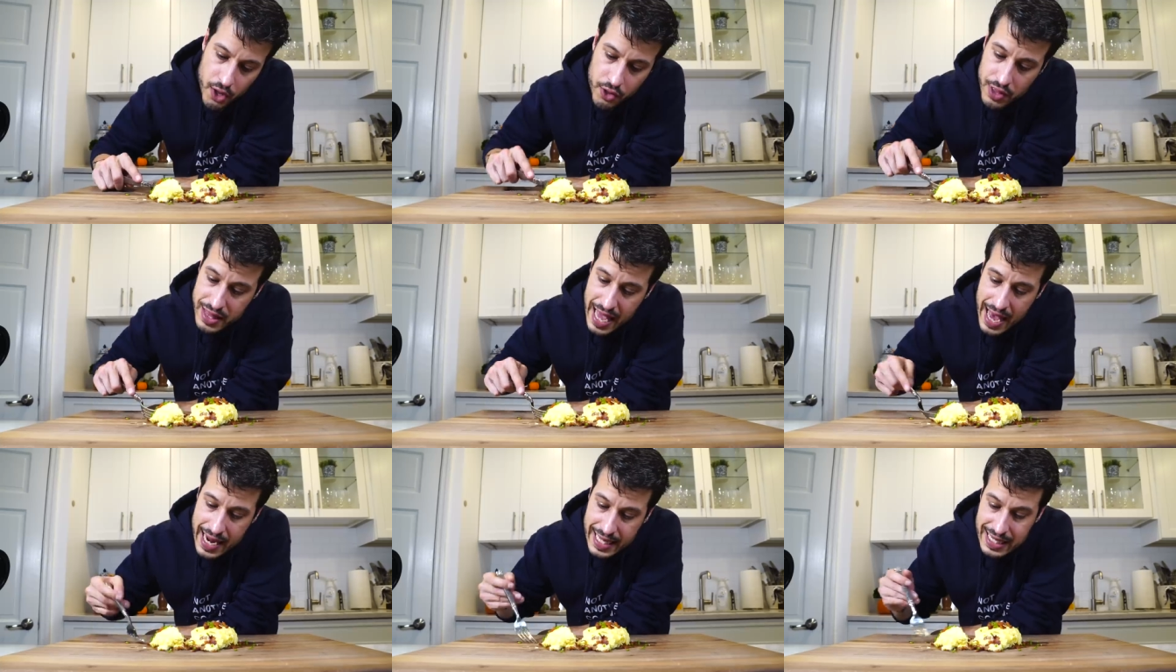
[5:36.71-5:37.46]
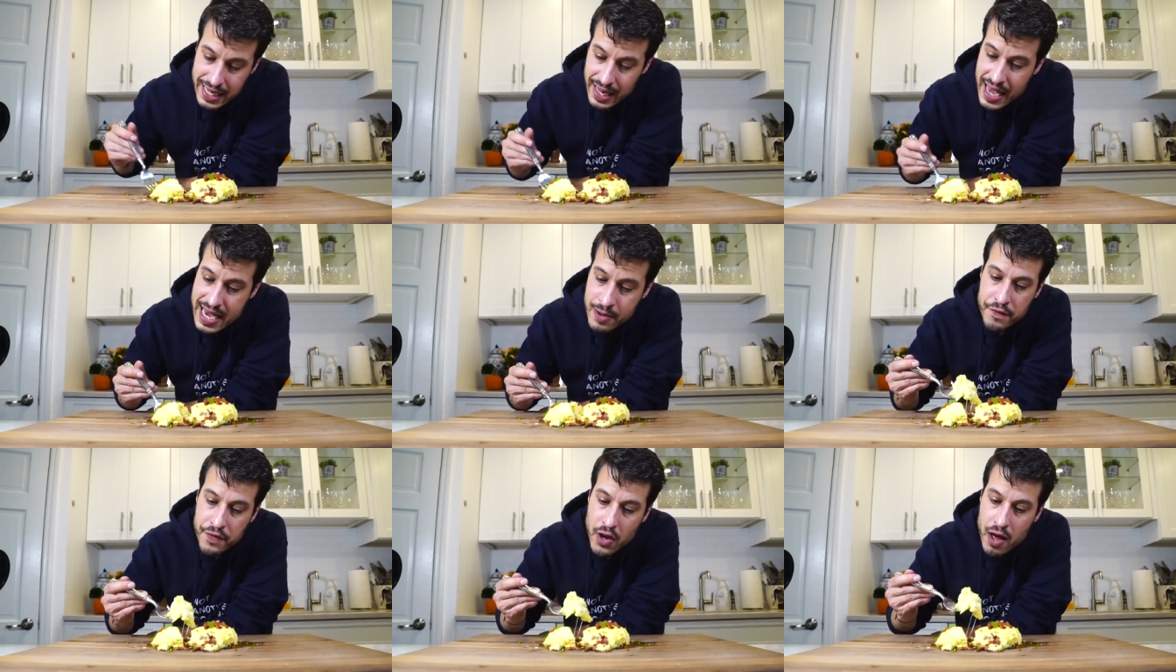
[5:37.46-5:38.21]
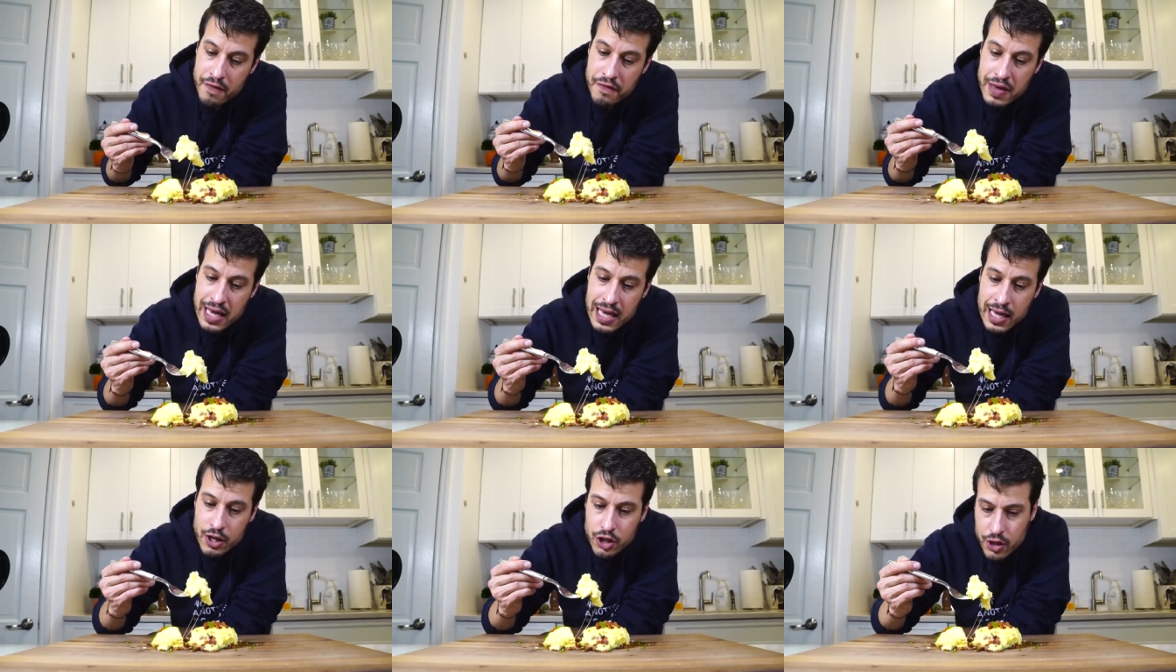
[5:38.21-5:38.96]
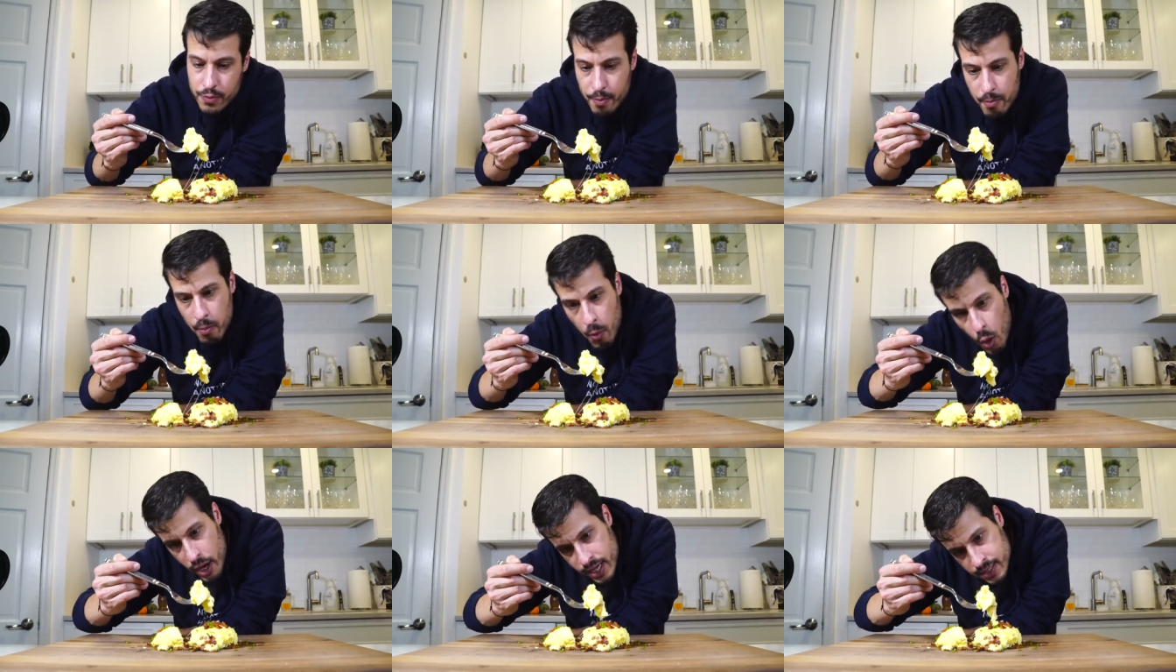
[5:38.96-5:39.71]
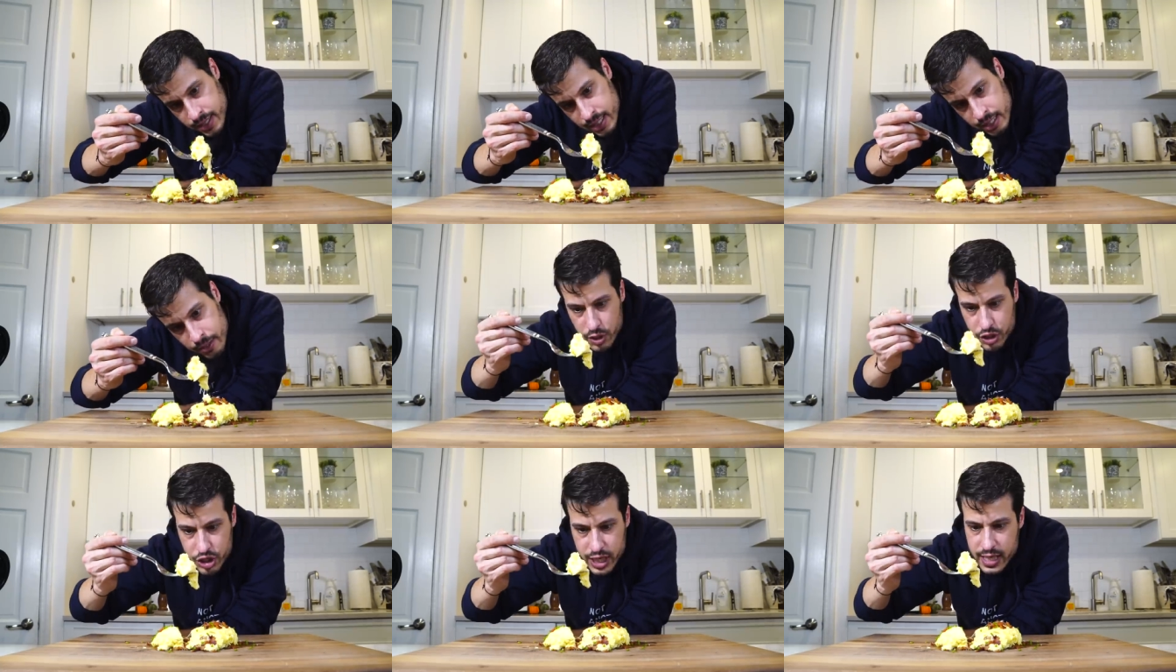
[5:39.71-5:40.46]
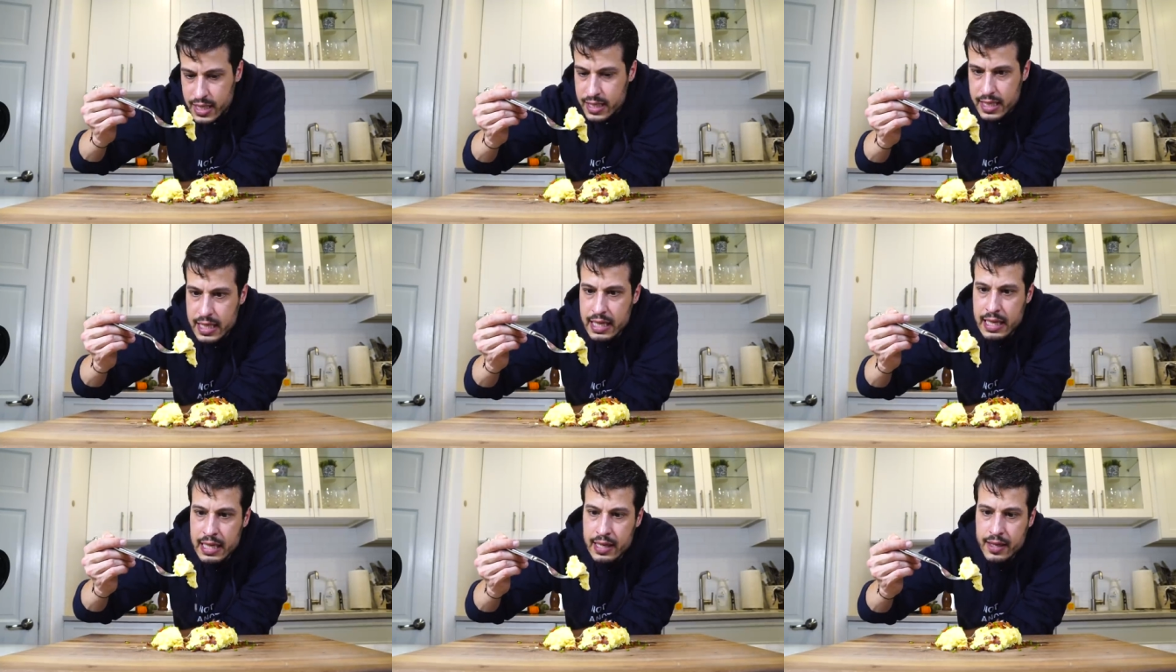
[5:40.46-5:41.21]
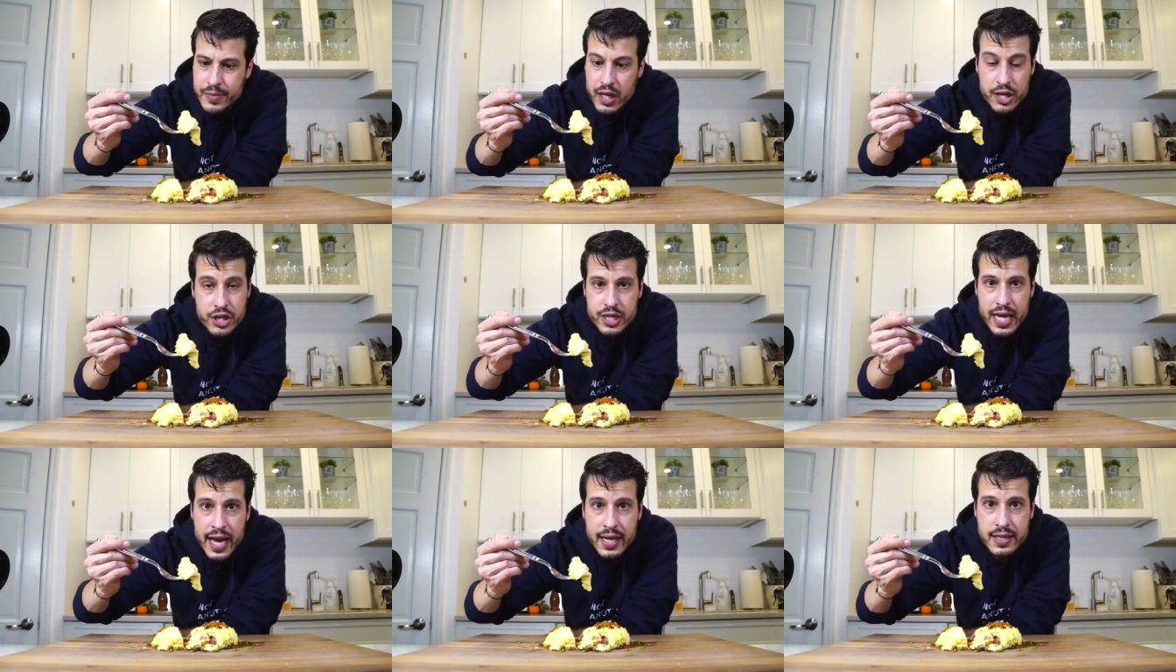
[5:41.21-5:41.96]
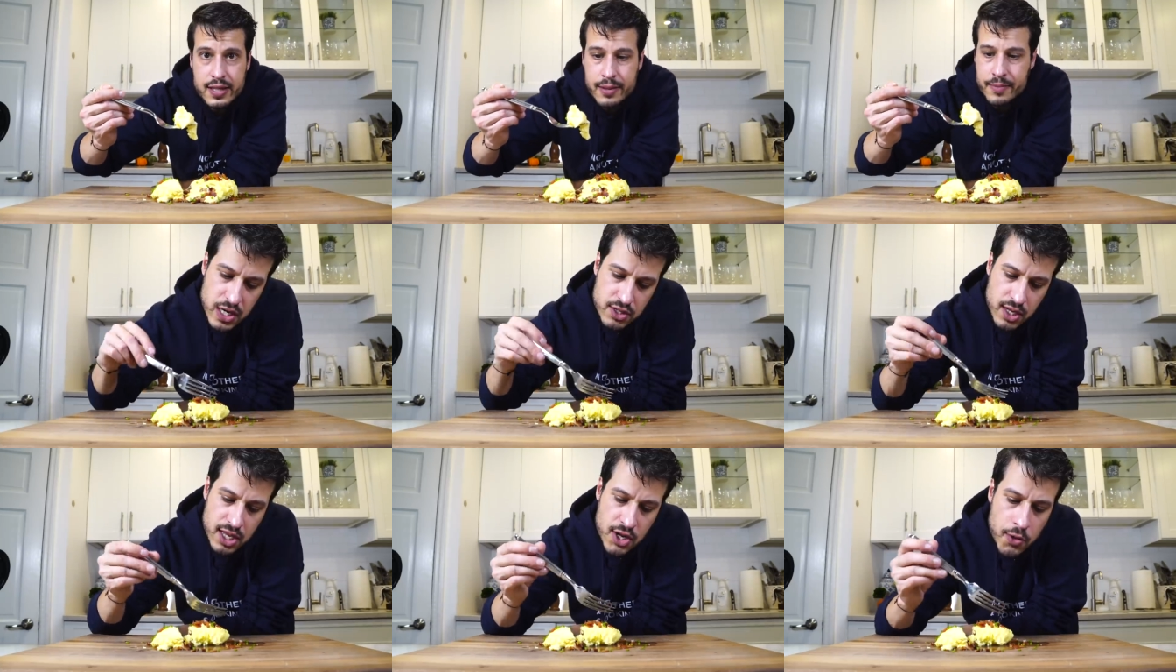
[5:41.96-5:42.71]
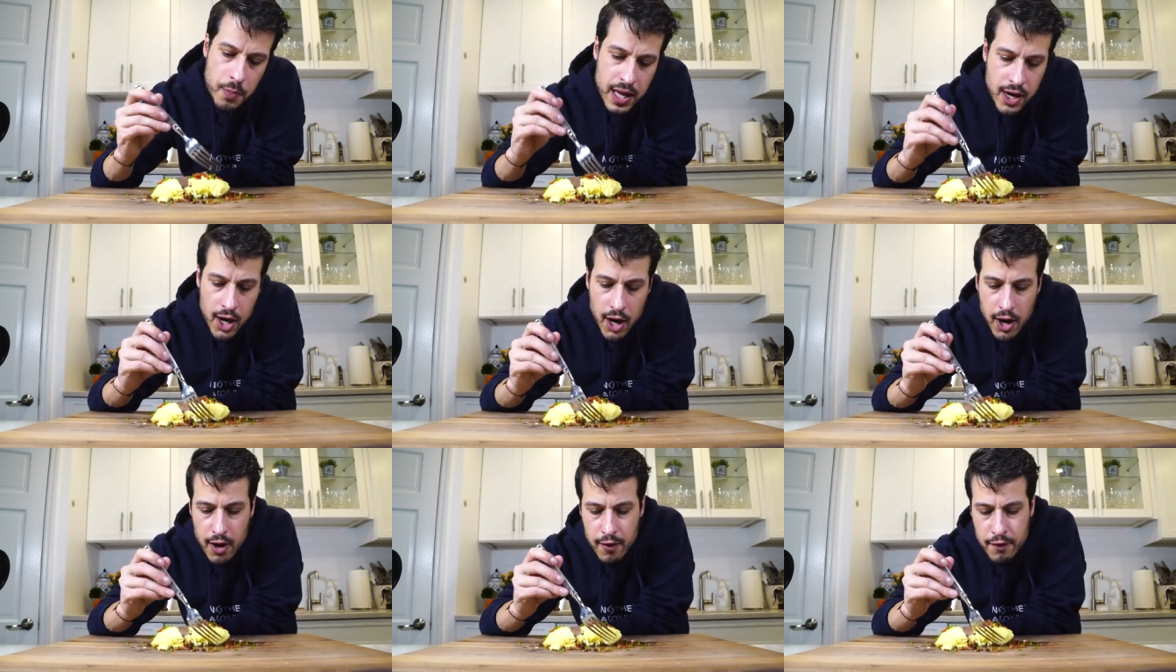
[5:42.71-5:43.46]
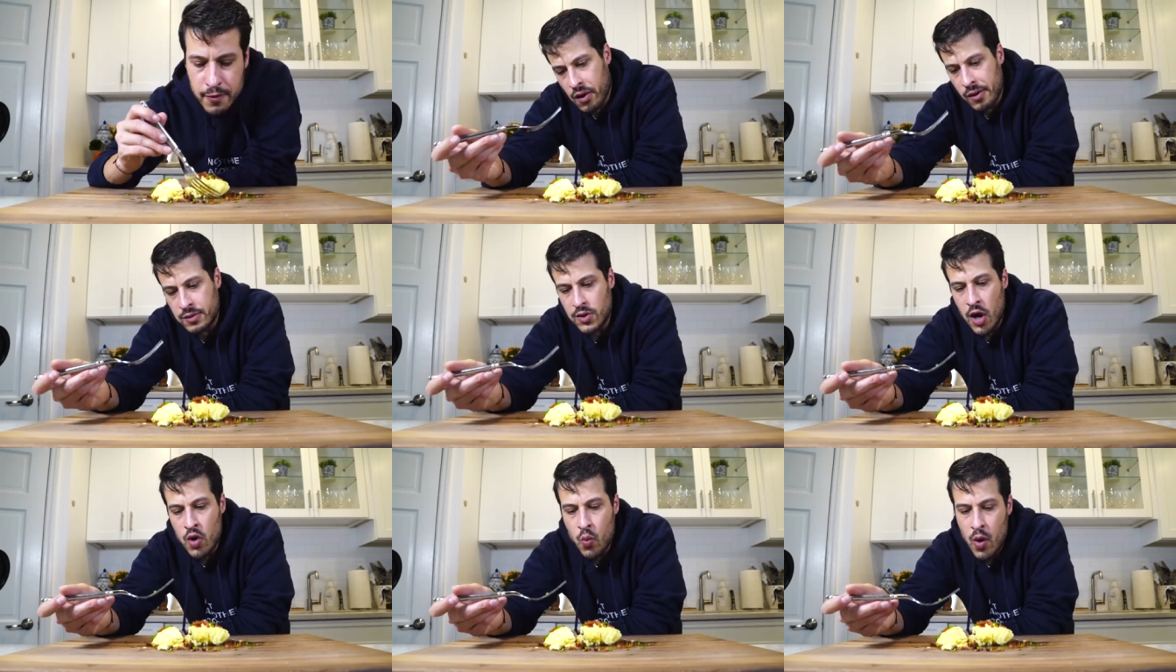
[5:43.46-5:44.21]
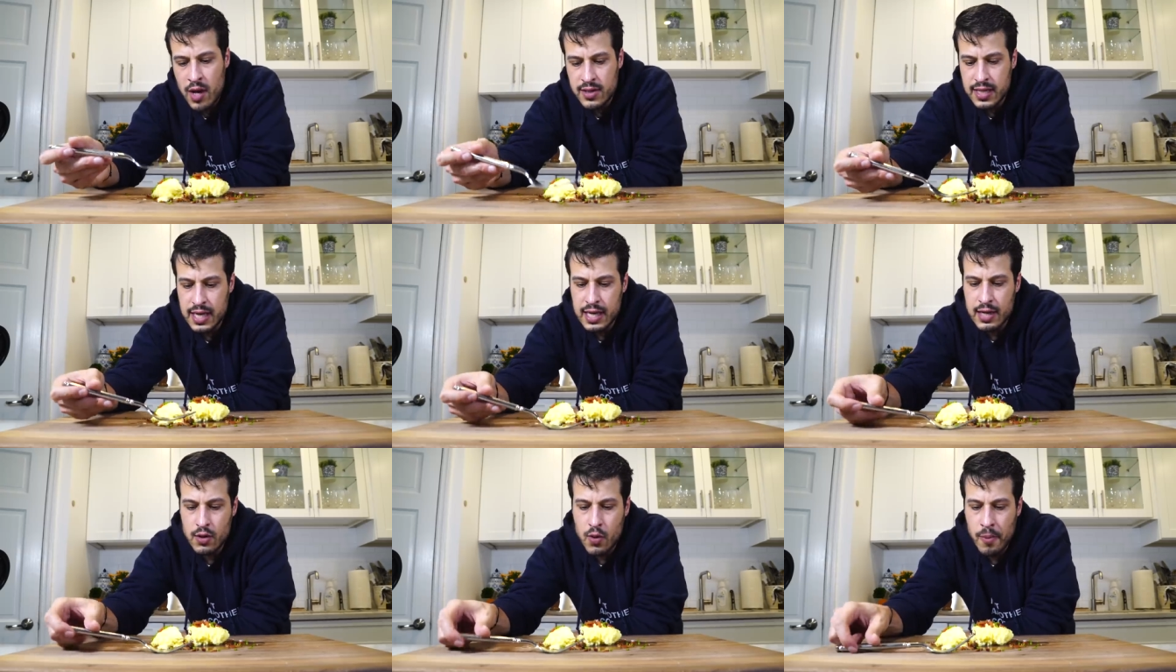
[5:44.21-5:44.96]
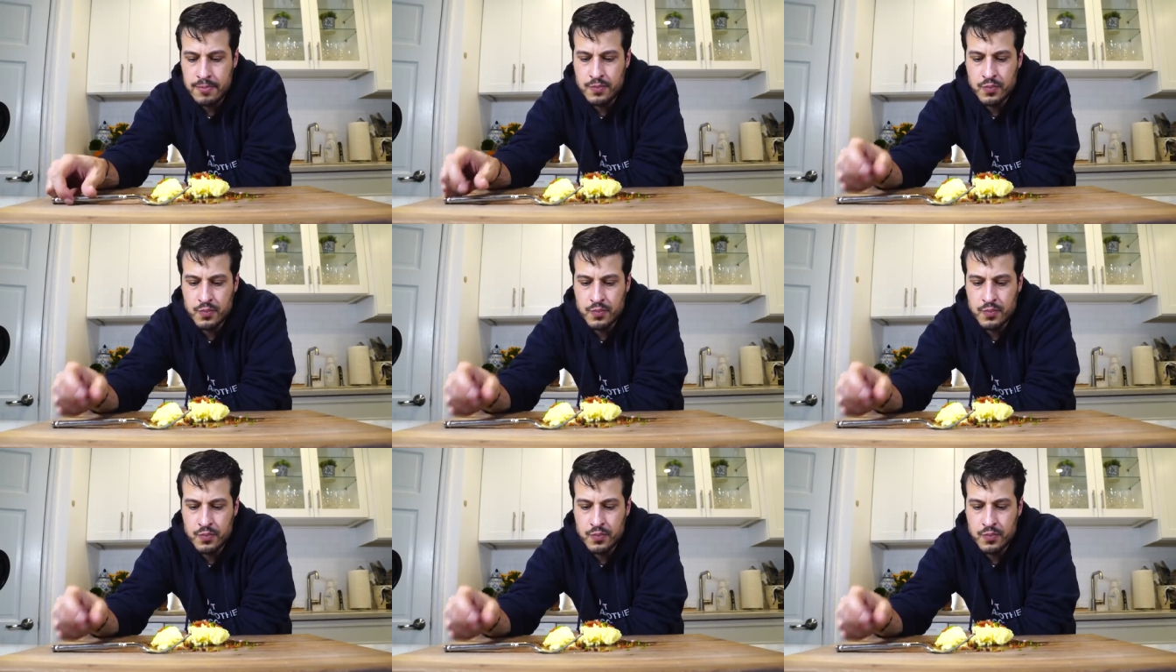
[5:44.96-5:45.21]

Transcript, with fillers: Other than that, it's light, fluffy, moist, cheesy, delicious eggs. There's a little bit of unwanted